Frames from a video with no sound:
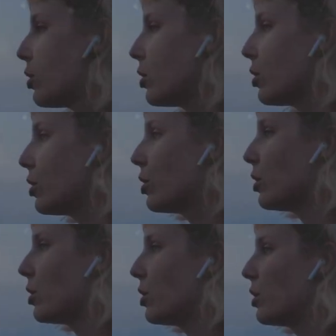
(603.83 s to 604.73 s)

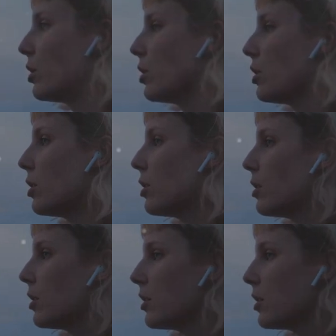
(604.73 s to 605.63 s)

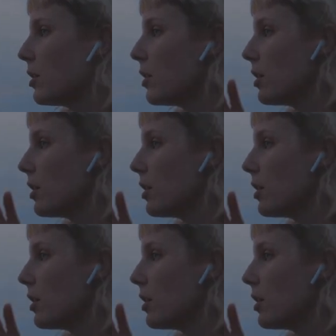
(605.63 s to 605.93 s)
Nothing is said.